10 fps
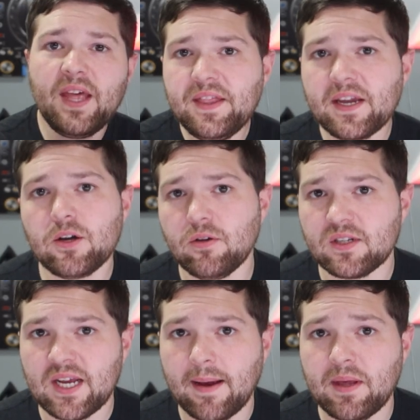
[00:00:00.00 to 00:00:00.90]
Then they can go
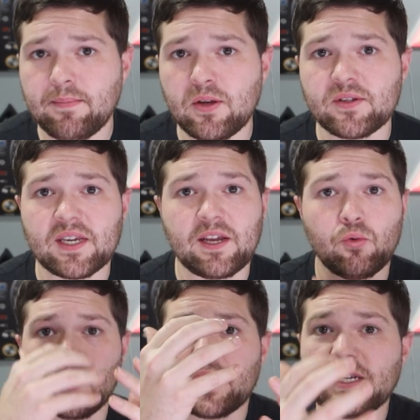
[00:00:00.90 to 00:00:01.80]
to the timeline music
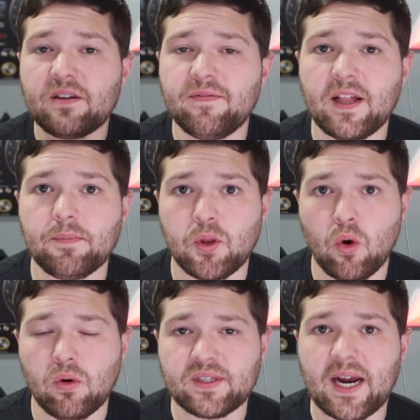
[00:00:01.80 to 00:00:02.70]
and really develop the
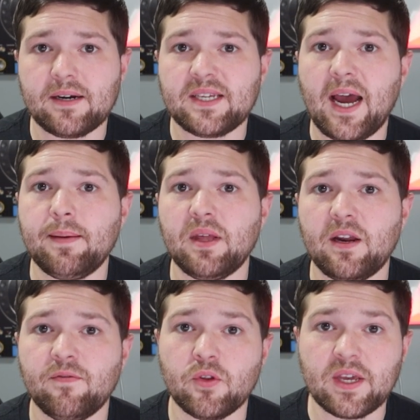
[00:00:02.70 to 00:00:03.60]
whole entire
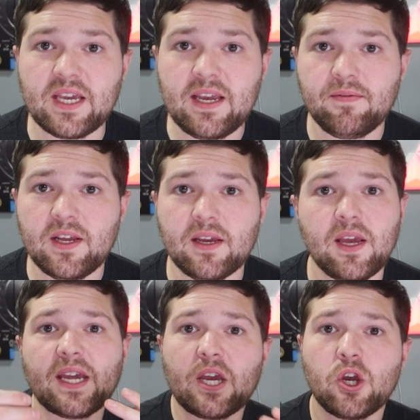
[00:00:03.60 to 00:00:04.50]
timeline for the evening.
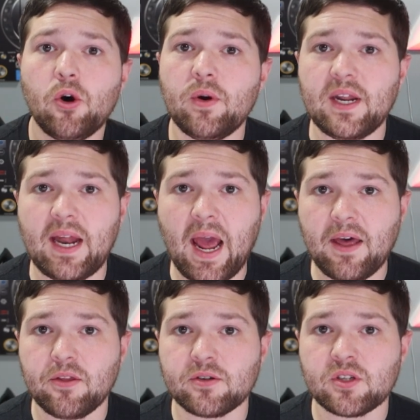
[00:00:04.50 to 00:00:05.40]
They can go in and
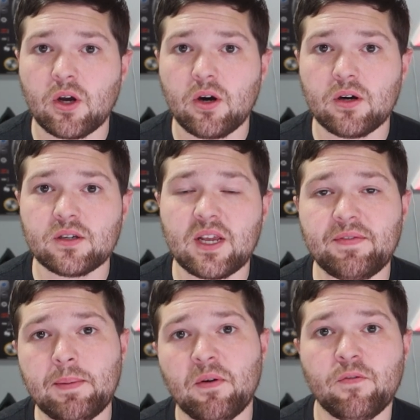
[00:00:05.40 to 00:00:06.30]
add their songs.
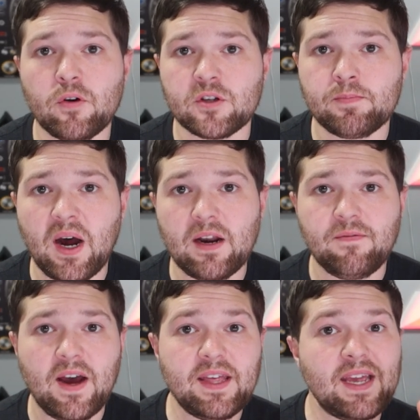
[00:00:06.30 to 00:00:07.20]
If they prefer
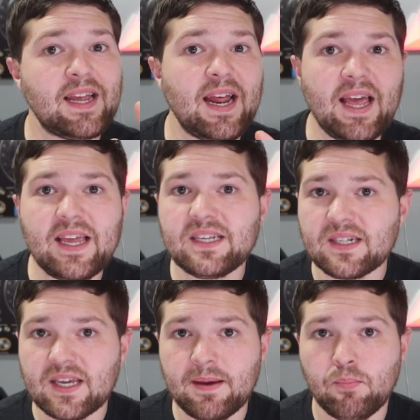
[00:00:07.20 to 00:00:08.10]
Spotify, they can
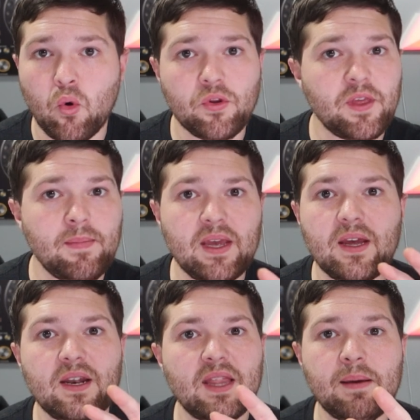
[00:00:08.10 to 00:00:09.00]
easily import them
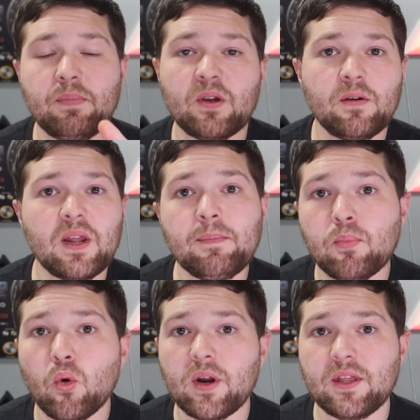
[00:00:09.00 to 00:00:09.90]
in. They can
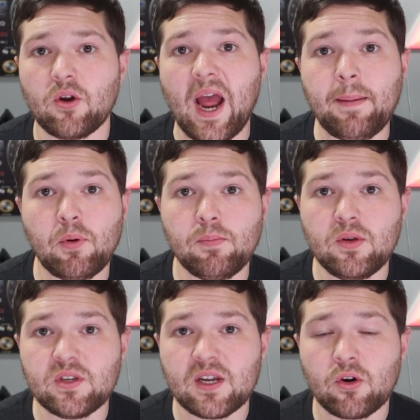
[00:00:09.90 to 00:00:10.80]
import in their Apple
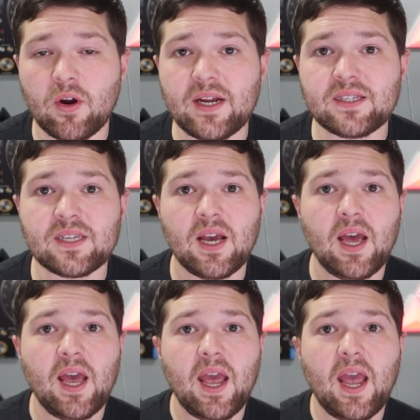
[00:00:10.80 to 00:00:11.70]
Music crates.
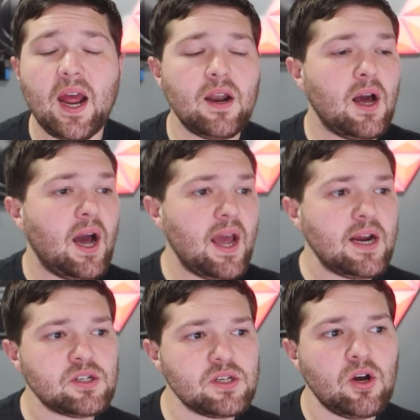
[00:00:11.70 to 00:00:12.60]
And I
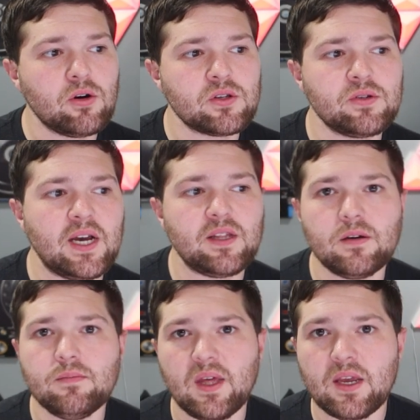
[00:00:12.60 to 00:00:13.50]
actually also tell
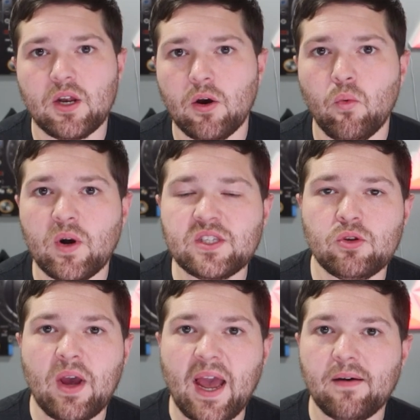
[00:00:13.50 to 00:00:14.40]
them that, you know, once
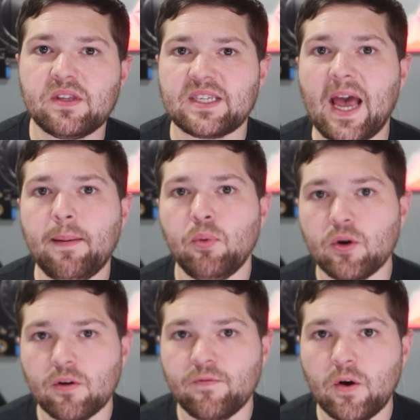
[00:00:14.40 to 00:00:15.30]
you have this app
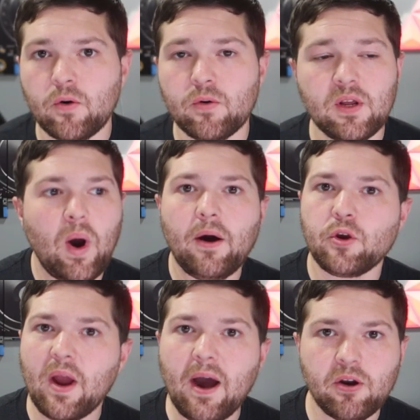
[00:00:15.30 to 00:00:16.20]
on your phone, while
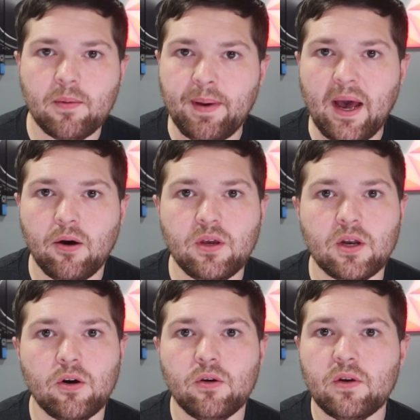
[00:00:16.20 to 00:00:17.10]
you're out and about, you
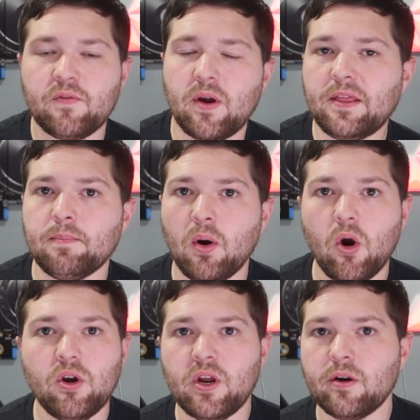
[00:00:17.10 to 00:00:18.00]
know, if you're at the
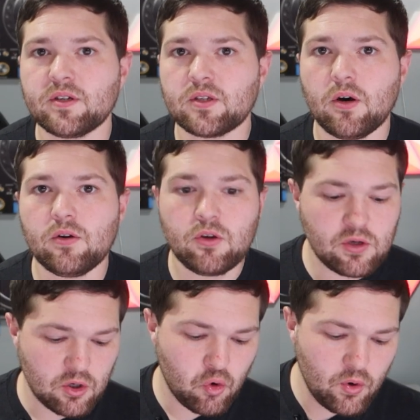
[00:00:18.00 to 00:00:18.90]
bar and you hear a song, you
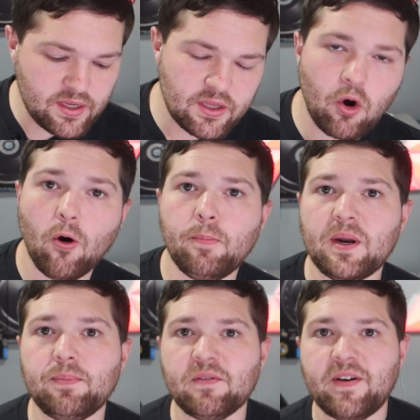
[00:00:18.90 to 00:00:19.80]
can quickly
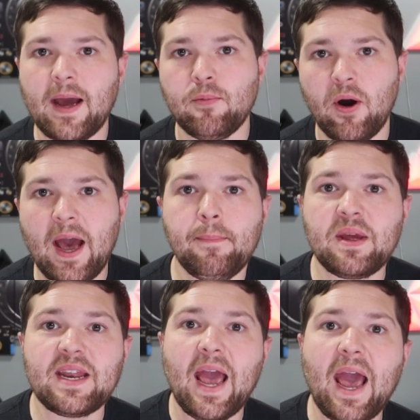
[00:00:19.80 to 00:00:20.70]
open up the Vibo app
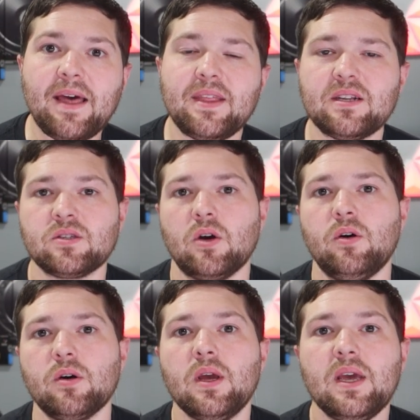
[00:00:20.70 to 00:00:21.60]
and add that
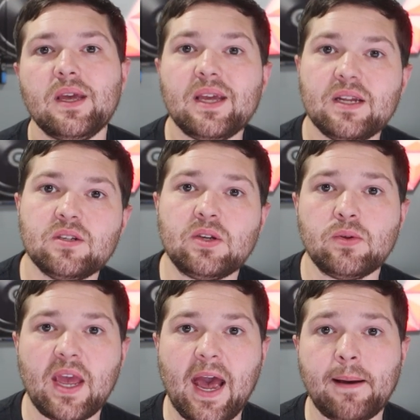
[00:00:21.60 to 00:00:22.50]
song into
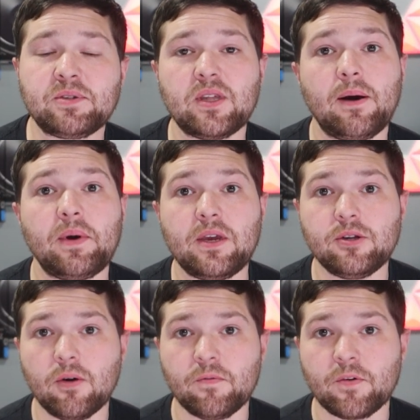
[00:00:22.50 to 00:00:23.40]
the app so that way you
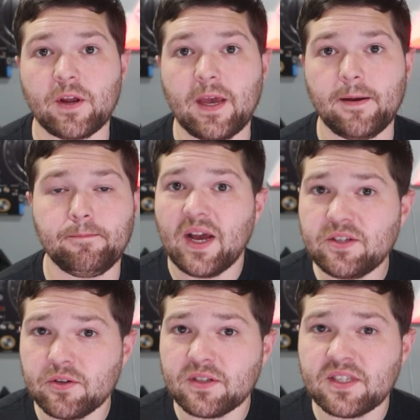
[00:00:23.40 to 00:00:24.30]
don't forget. So
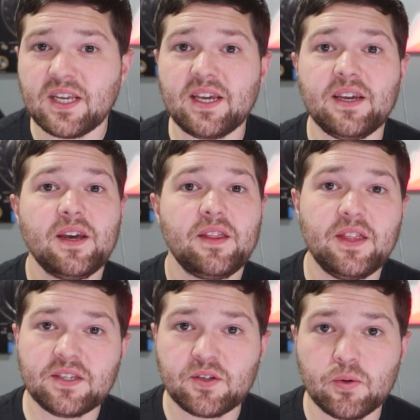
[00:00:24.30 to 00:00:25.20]
as you can see,
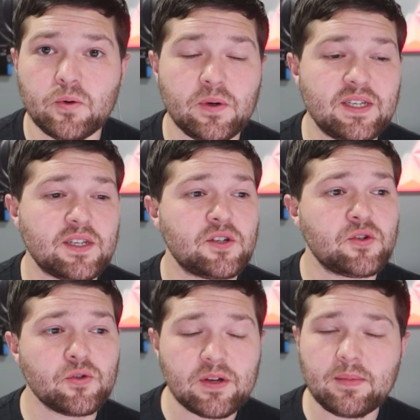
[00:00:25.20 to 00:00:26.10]
this tool is
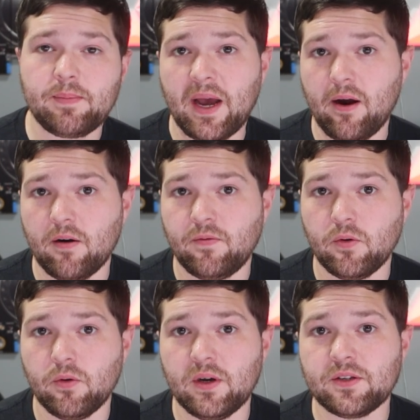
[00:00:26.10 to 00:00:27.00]
extremely
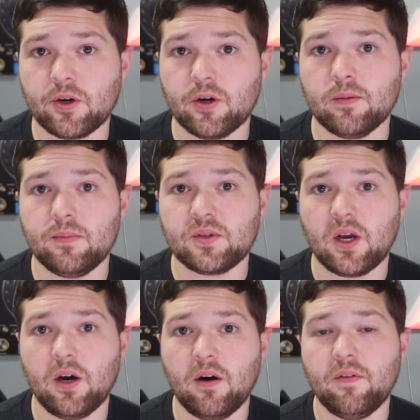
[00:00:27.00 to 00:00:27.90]
powerful in terms
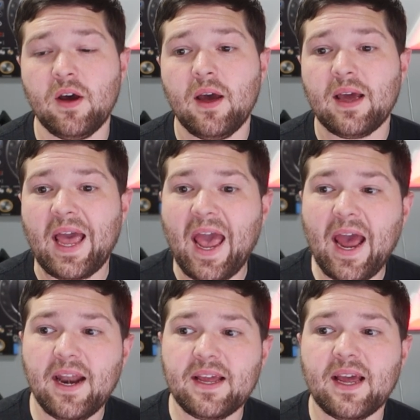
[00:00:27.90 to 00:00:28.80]
of
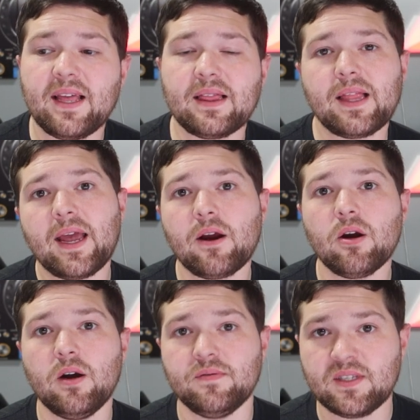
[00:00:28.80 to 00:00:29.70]
adding a
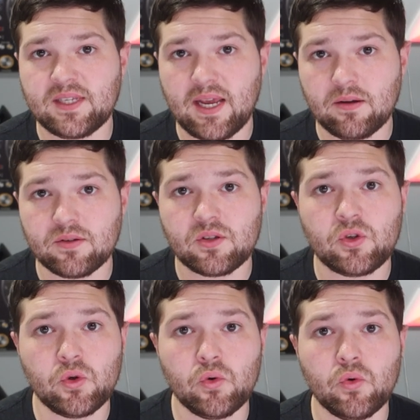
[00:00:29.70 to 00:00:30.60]
layer of sales
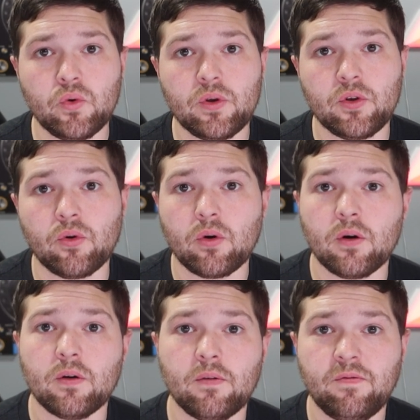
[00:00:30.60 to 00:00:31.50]
to
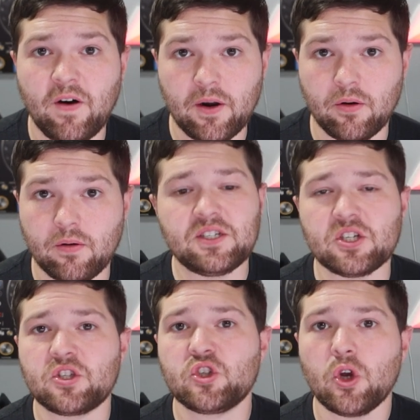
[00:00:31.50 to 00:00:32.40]
your funnel. It's
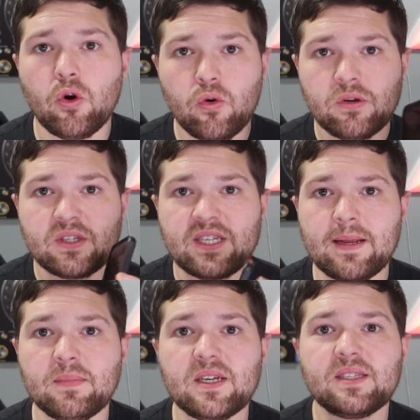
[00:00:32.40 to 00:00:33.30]
just so
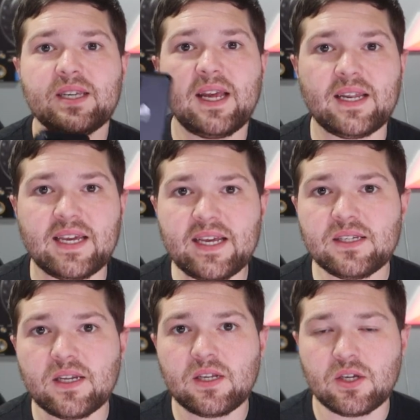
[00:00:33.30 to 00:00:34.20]
seamless and
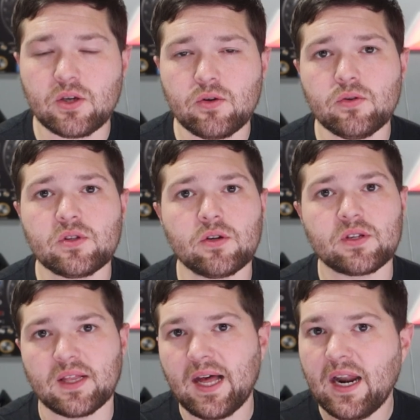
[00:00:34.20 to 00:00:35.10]
easy to use.
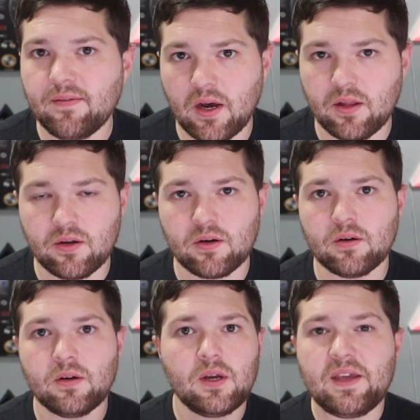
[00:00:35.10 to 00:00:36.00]
There's a lot of
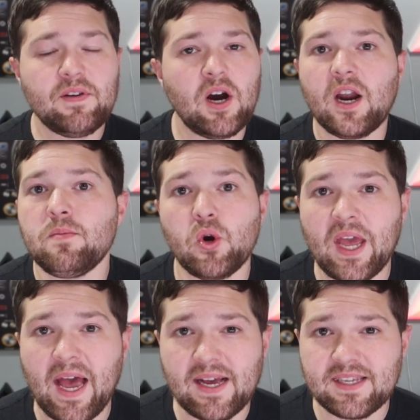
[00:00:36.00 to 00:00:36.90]
other, even HoneyBook
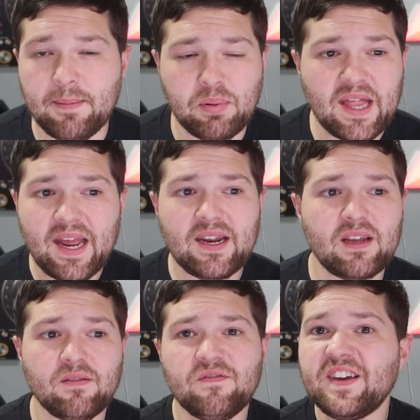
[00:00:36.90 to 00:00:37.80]
has a
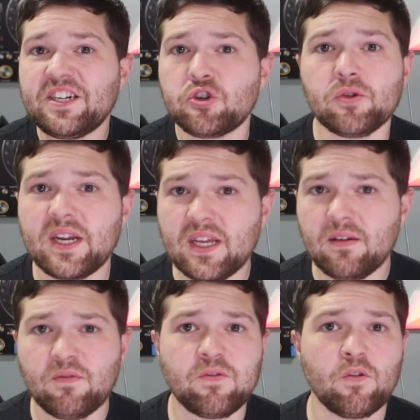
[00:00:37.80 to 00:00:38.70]
planning feature in
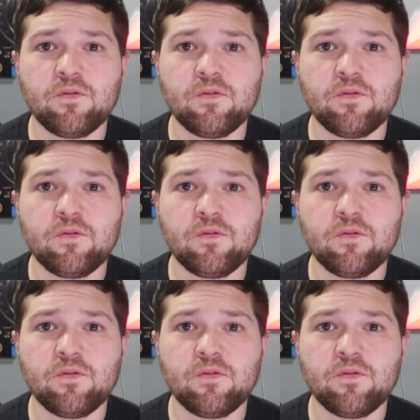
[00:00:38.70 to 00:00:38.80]
it for